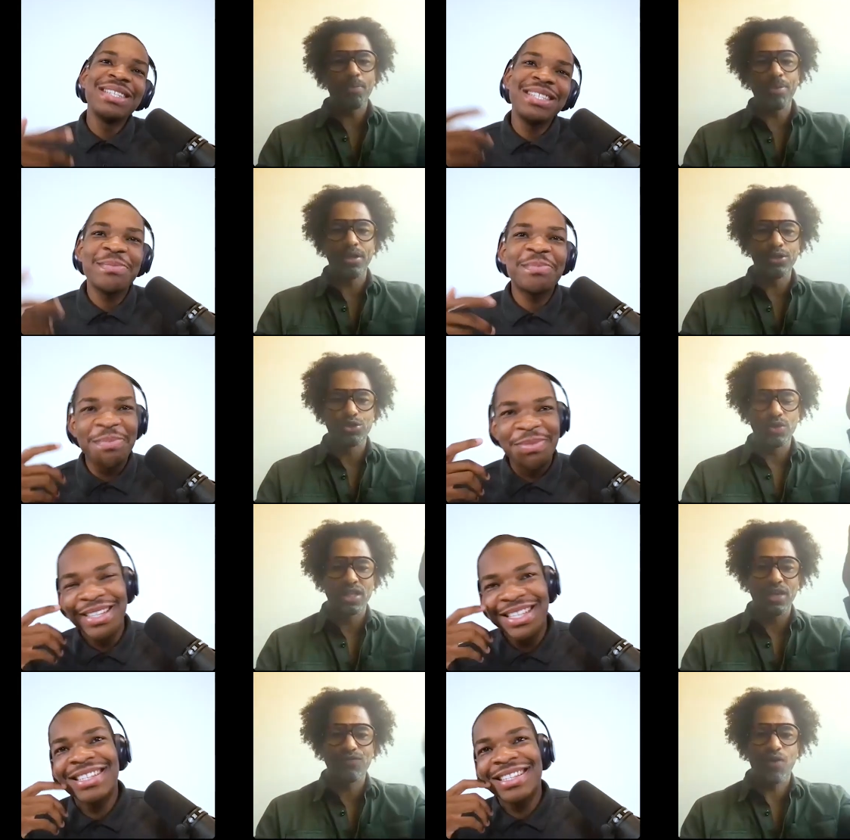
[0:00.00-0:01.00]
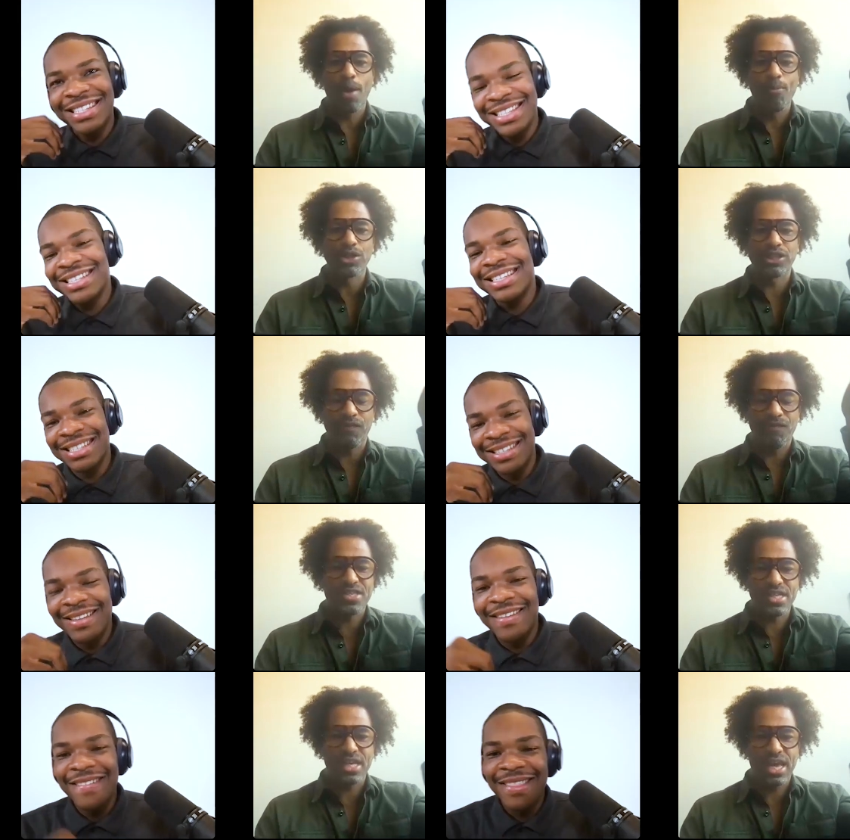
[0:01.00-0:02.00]
Speaker 1: but, Peele to, is far more
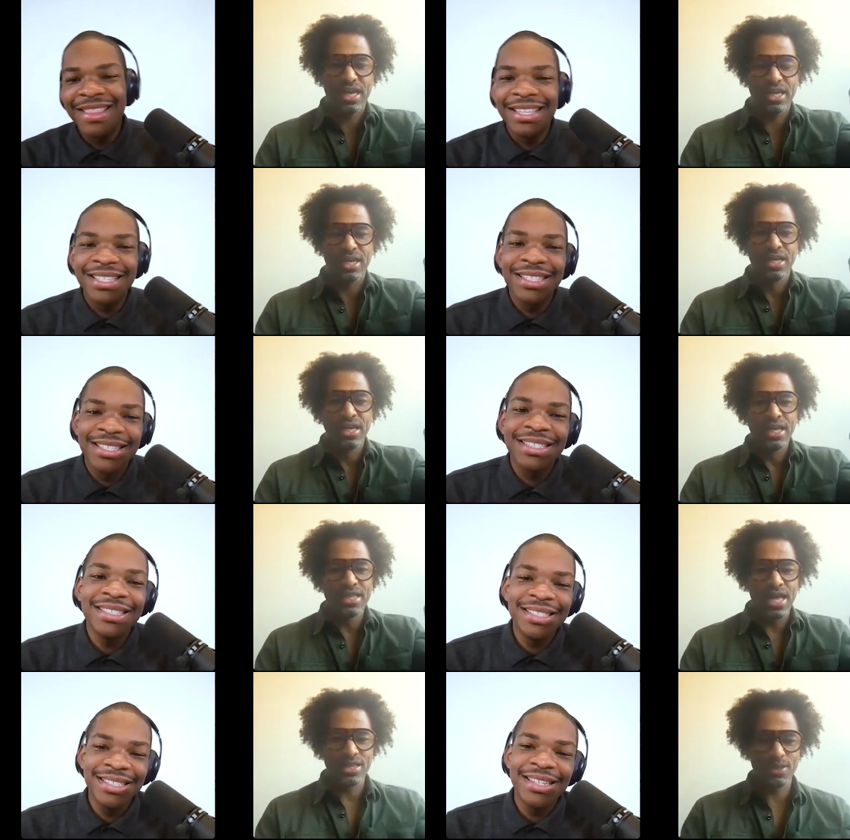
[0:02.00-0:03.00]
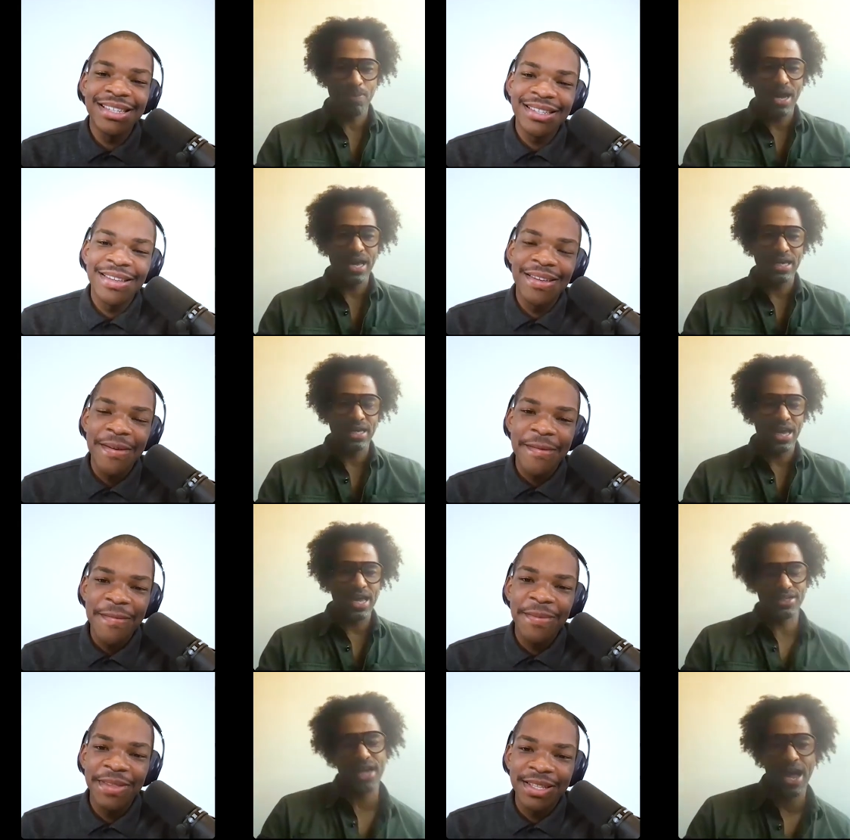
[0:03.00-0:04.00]
sophisticated than yeah. Spike
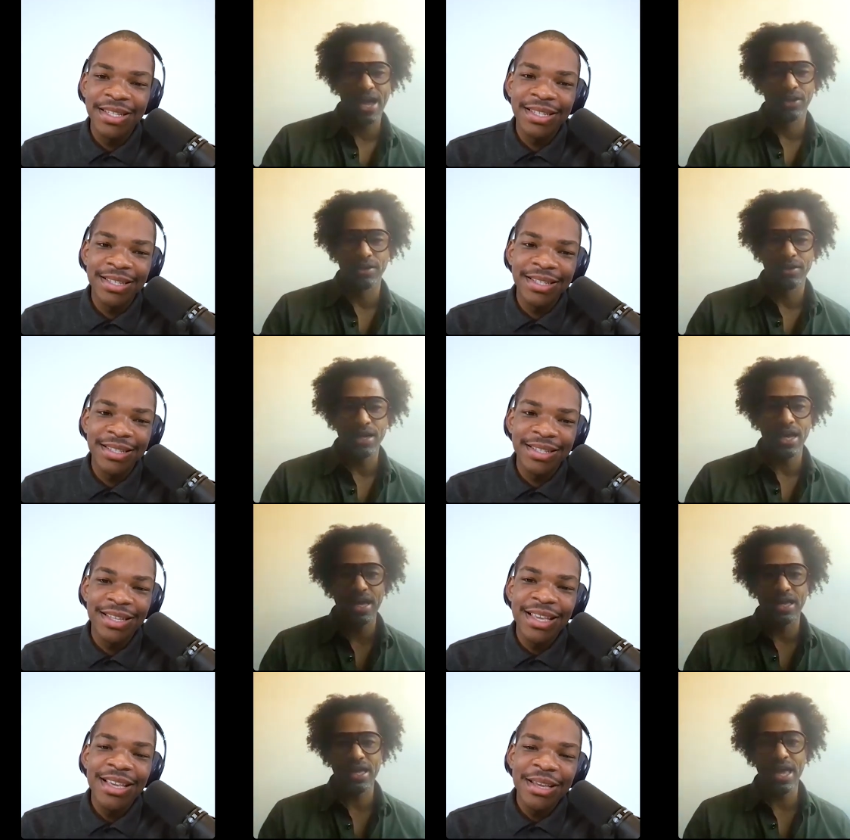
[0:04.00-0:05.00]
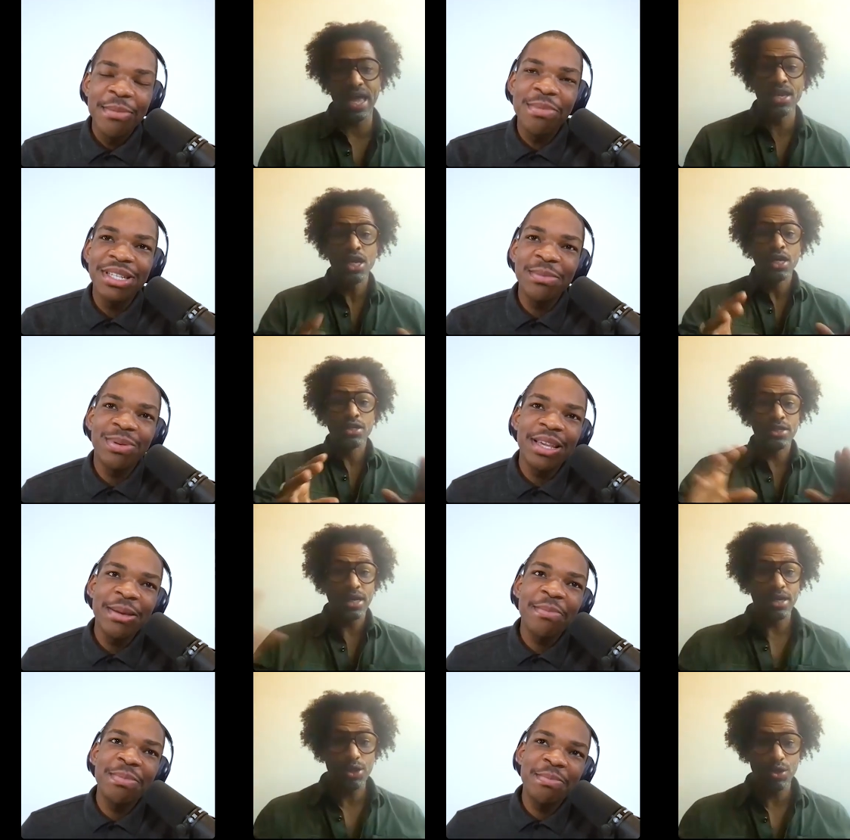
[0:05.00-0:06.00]
and Tyler. And but to
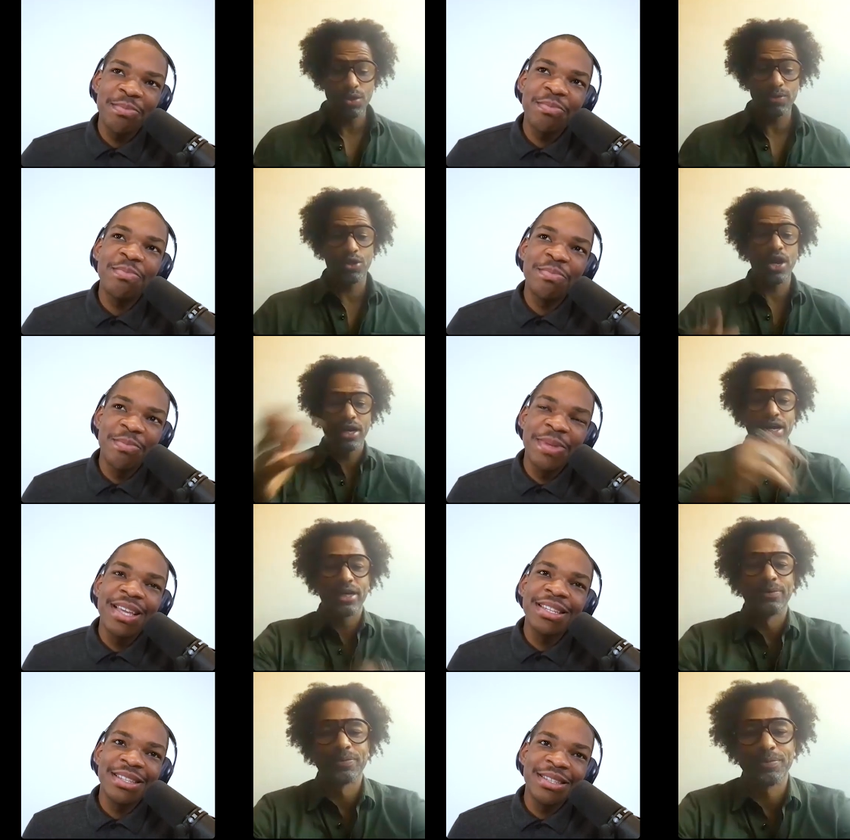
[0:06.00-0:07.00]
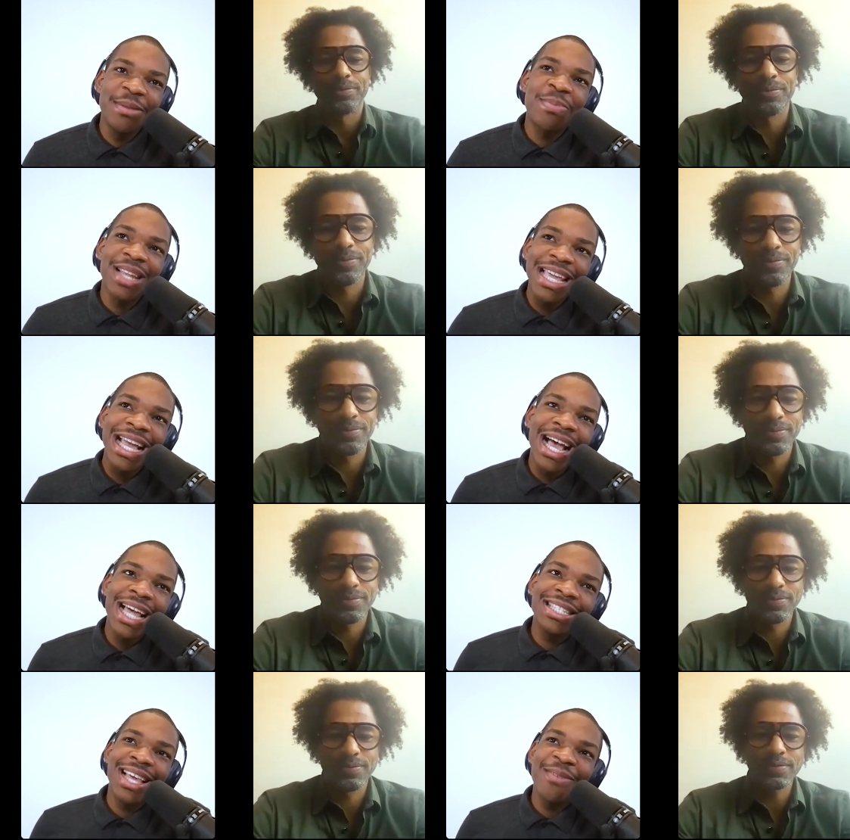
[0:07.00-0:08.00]
play
Speaker 2: go ahead, go ahead. to play
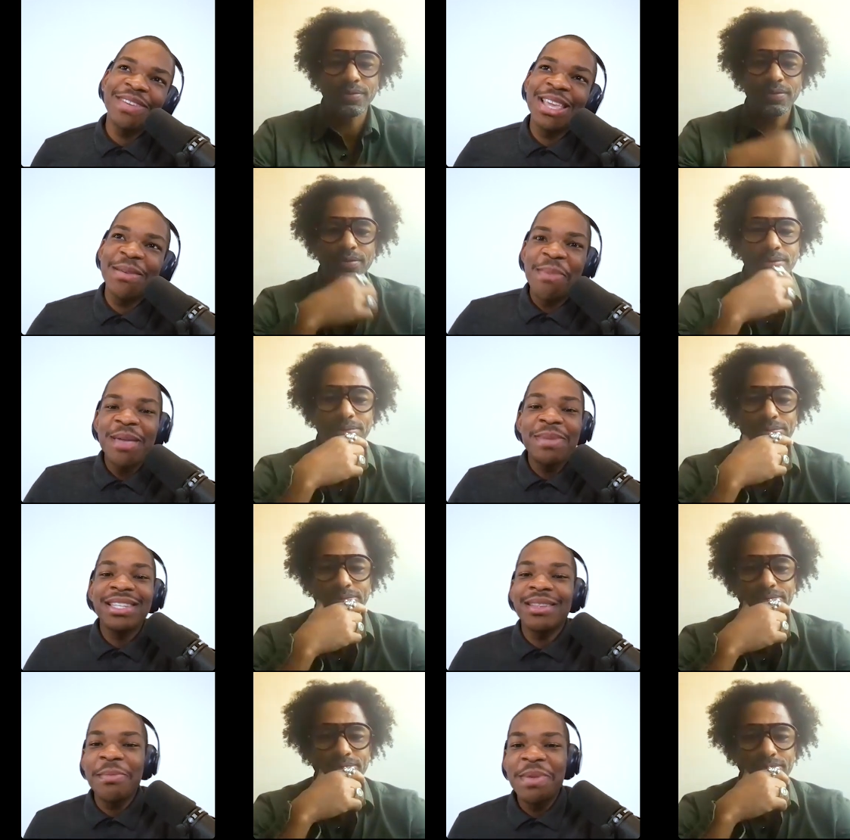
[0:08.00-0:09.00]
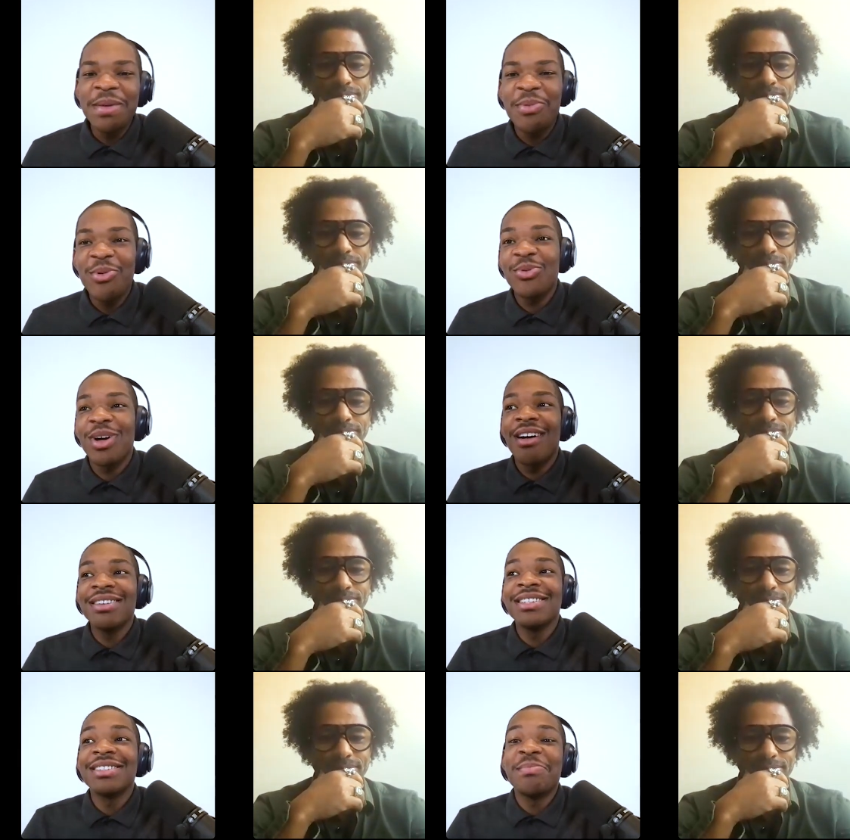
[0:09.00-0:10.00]
God's advocate, maybe some people are
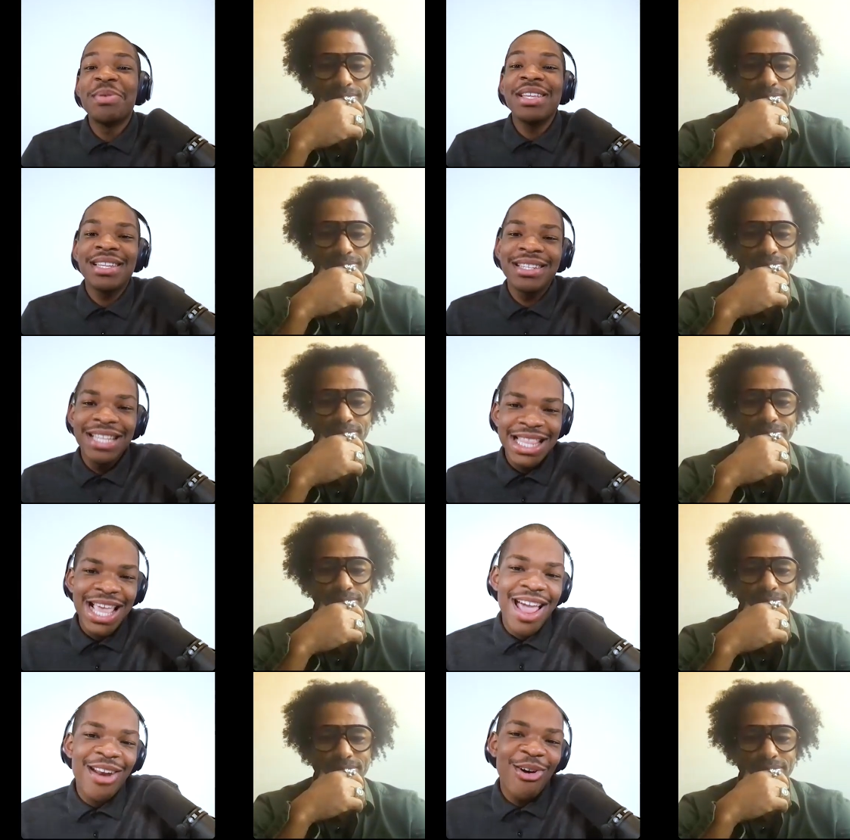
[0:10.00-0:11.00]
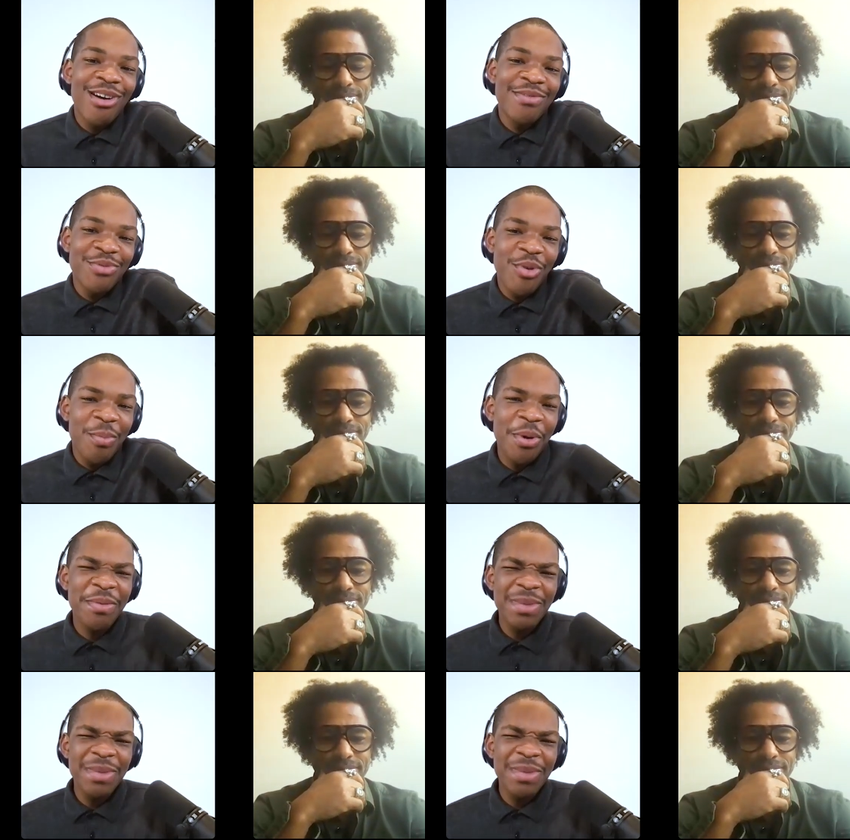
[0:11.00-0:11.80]
just appealing to that art form. Like